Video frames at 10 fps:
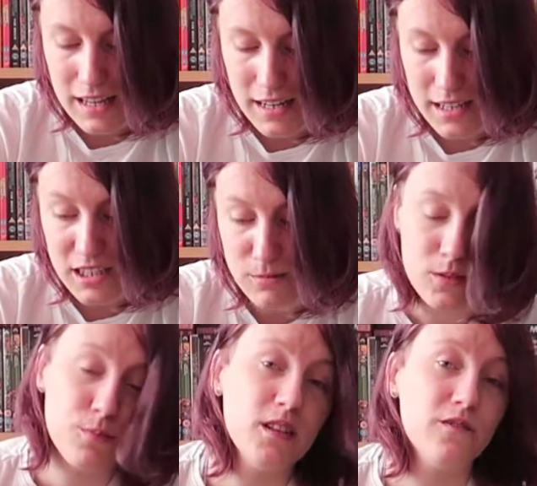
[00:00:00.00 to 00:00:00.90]
And it actually
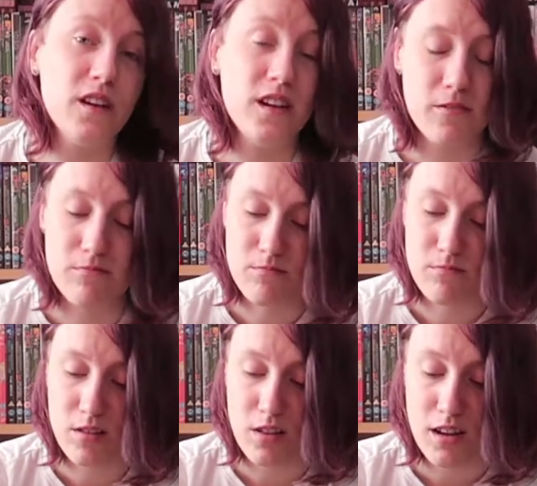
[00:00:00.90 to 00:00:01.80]
was pretty funny.
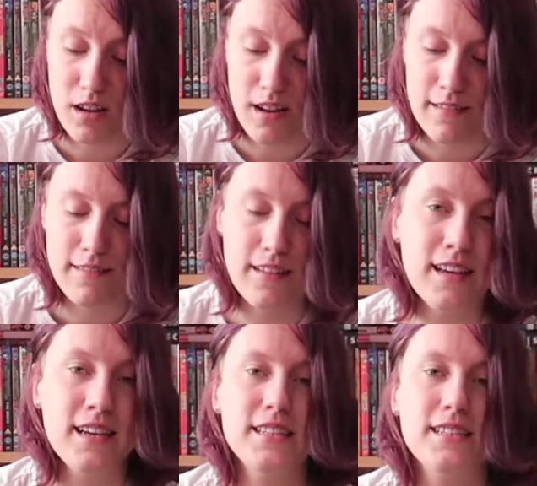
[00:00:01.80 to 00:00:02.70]
Not gonna lie. And
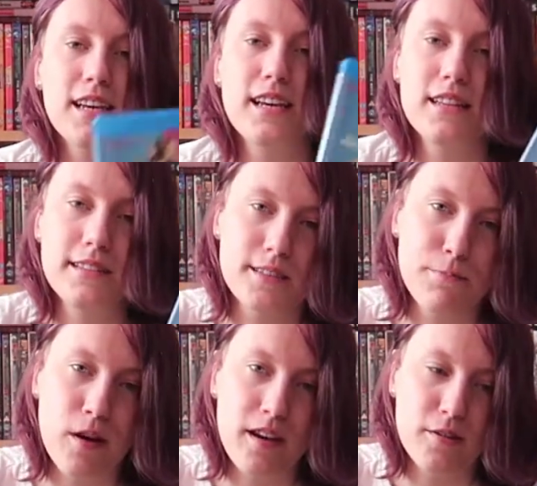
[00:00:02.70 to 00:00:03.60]
that is The
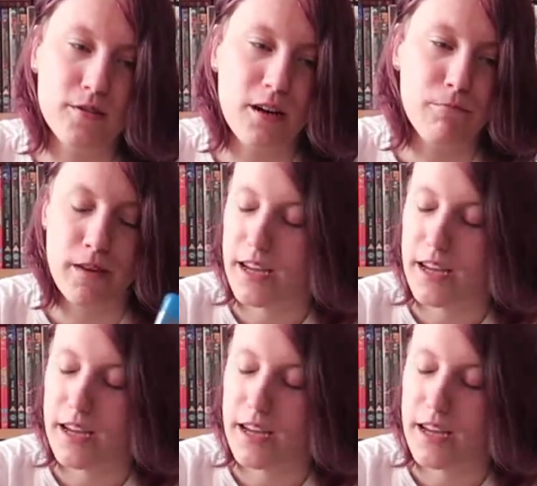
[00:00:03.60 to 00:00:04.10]
Spy Who Dumped